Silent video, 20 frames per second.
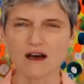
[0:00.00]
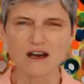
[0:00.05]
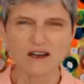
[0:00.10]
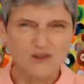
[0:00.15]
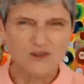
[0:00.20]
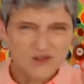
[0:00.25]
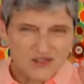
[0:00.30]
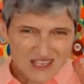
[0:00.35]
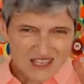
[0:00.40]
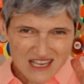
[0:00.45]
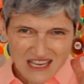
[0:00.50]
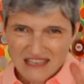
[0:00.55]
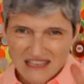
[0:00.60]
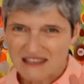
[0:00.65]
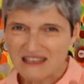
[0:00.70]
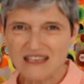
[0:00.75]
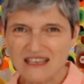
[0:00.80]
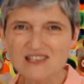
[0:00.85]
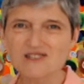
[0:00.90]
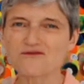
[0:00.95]
Are you
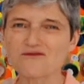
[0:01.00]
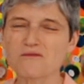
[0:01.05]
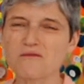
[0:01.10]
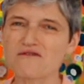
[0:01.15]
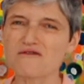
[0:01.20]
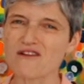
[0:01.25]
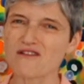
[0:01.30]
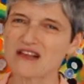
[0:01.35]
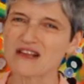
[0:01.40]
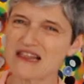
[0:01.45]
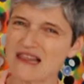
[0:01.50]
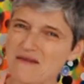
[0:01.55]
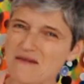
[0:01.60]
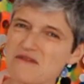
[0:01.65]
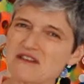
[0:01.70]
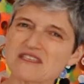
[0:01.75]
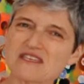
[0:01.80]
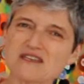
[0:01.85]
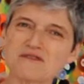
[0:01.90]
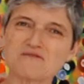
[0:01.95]
seeing things from a very
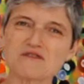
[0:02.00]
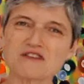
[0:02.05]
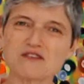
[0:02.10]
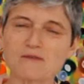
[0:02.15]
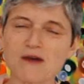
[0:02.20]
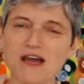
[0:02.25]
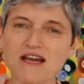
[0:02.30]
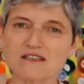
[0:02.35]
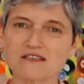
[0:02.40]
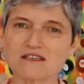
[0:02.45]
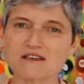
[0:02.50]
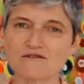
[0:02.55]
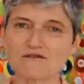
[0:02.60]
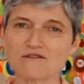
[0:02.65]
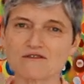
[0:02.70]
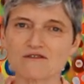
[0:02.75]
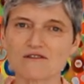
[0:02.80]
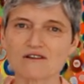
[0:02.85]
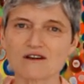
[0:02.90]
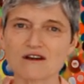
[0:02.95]
limited
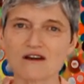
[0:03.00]
perspective?